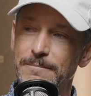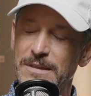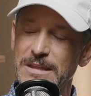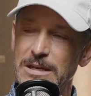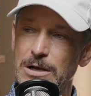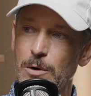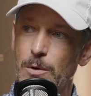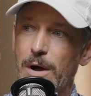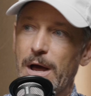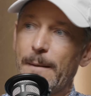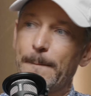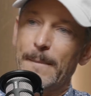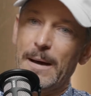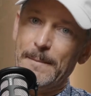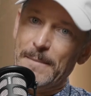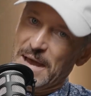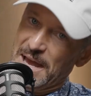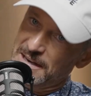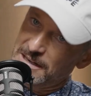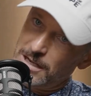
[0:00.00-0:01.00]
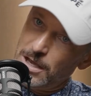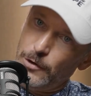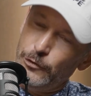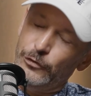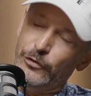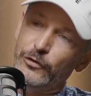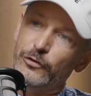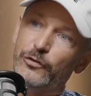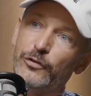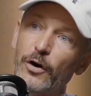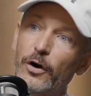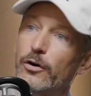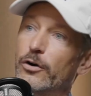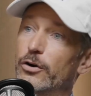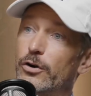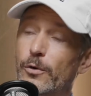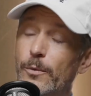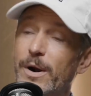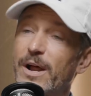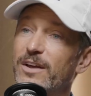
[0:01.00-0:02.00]
my mind goes in
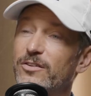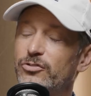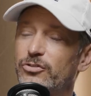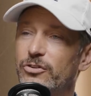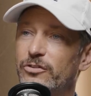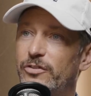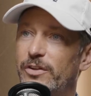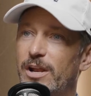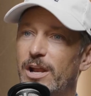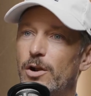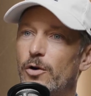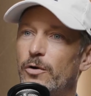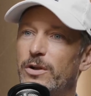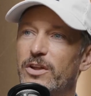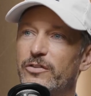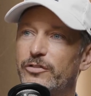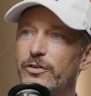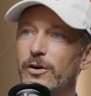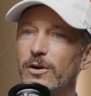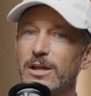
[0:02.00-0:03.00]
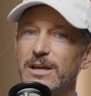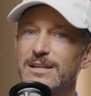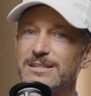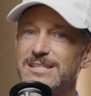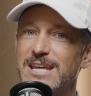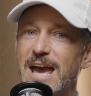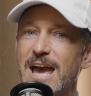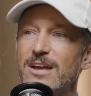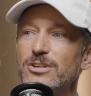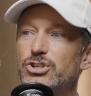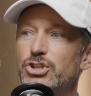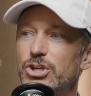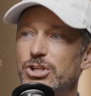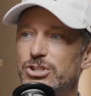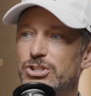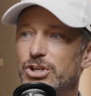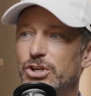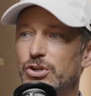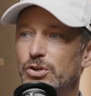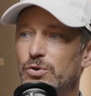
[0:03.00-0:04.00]
certain directions, and I don't necessarily attach
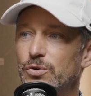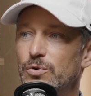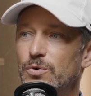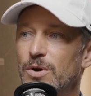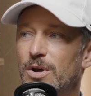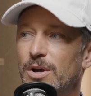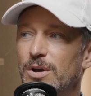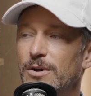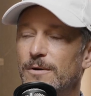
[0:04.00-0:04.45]
it to,